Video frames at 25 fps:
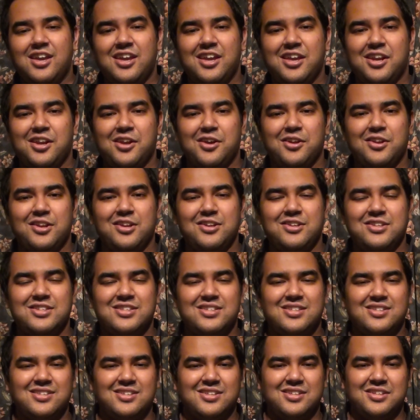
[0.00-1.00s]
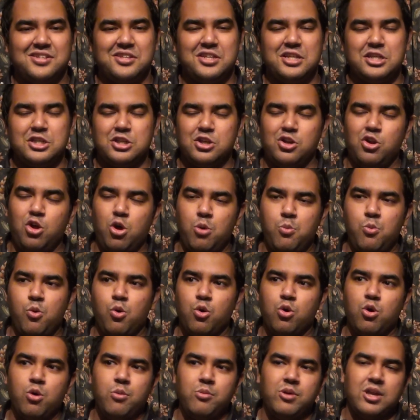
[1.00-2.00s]
you know, there's a lot
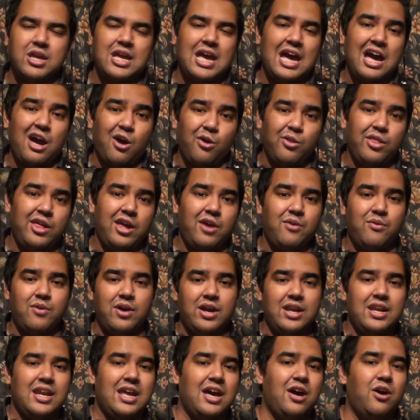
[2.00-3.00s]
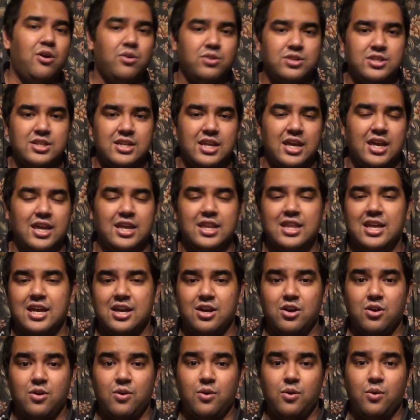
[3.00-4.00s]
more comedy out there right now today
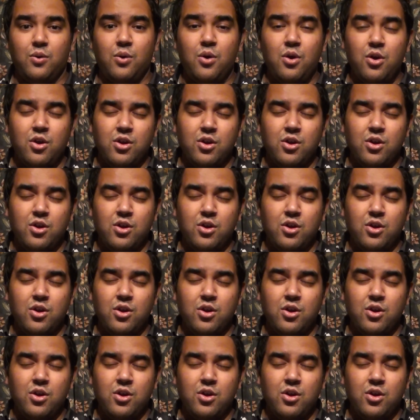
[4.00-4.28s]
that are